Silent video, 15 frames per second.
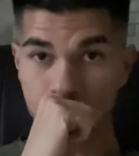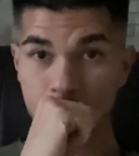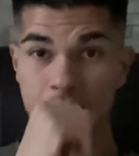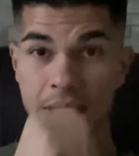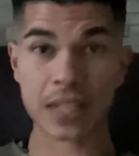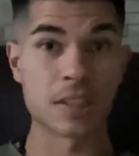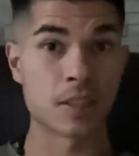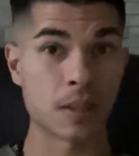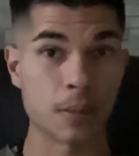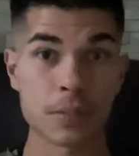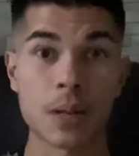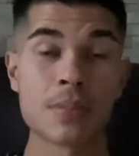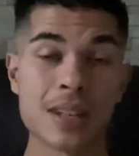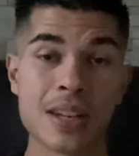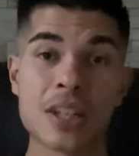And sometimes
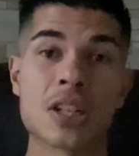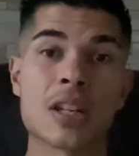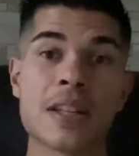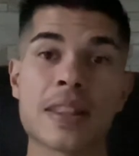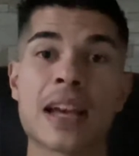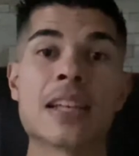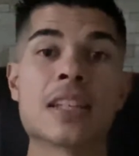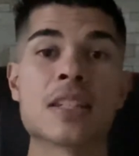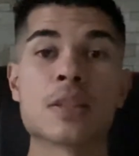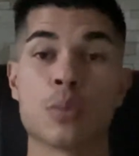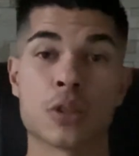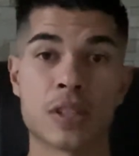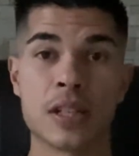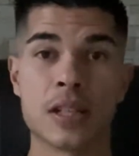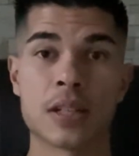initially that is what's
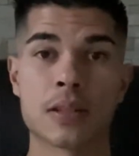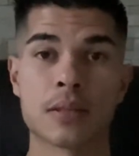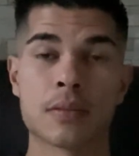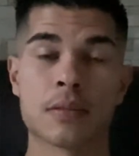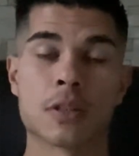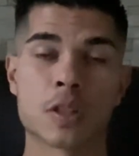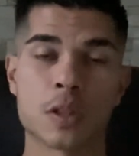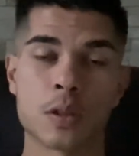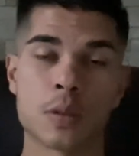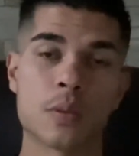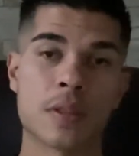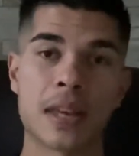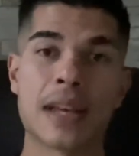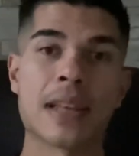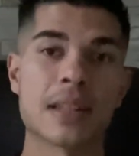needed. So
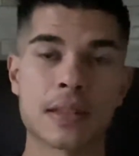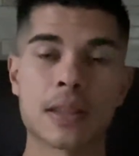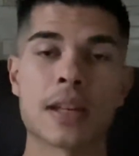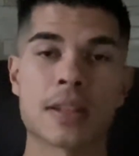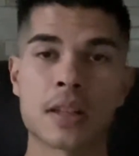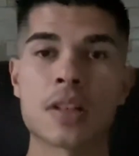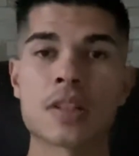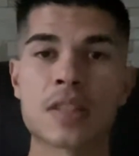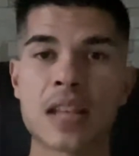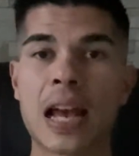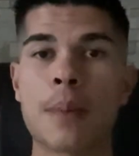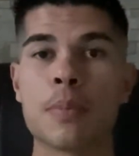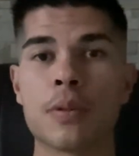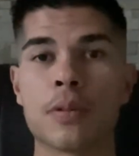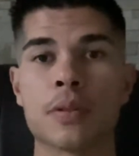that does
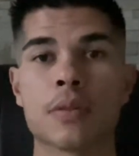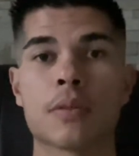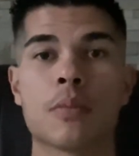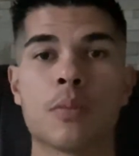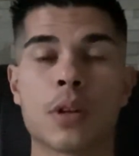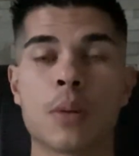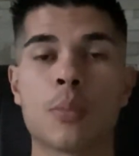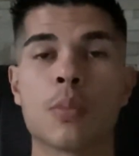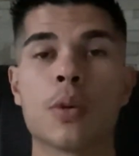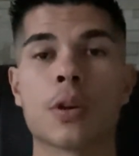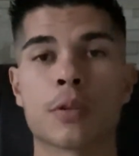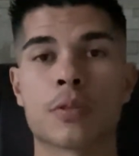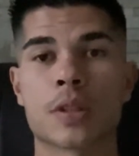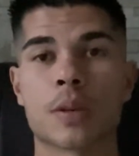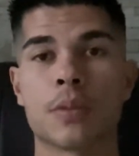happen when I'm working with
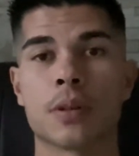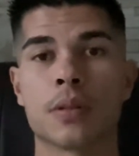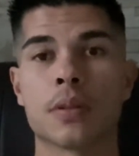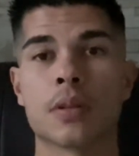someone.